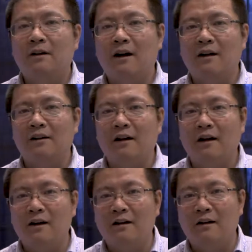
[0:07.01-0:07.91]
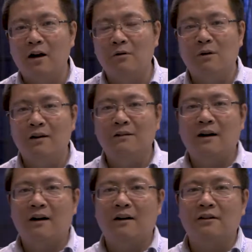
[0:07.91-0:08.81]
Hi, uh, everyone. Uh,
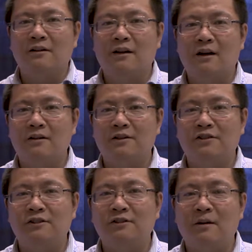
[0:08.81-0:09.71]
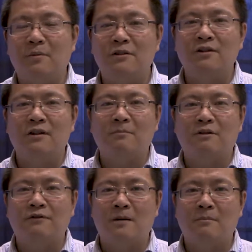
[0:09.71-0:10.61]
uh, this is uh, Pengcheng. I'm
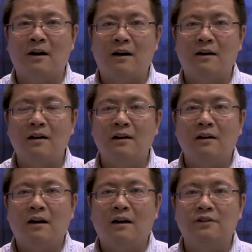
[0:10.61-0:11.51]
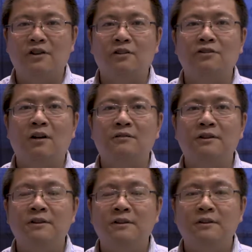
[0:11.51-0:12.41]
from uh, Thundersoft.
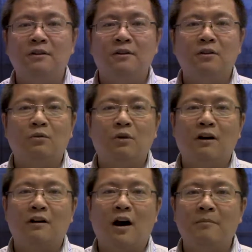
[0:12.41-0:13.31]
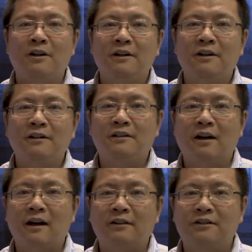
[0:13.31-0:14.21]
Uh, We're a company
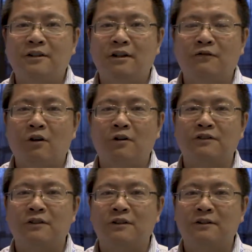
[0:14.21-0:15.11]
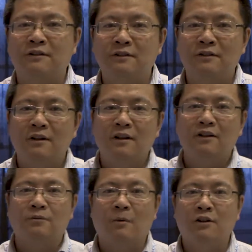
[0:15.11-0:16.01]
that uh, focusing in
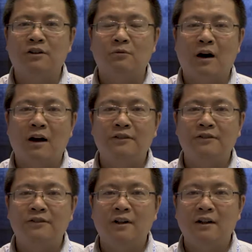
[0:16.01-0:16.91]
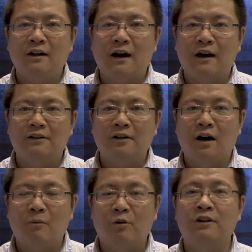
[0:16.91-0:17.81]
smart device and uh,
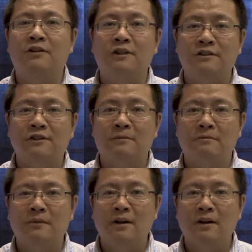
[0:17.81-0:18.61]
operating system.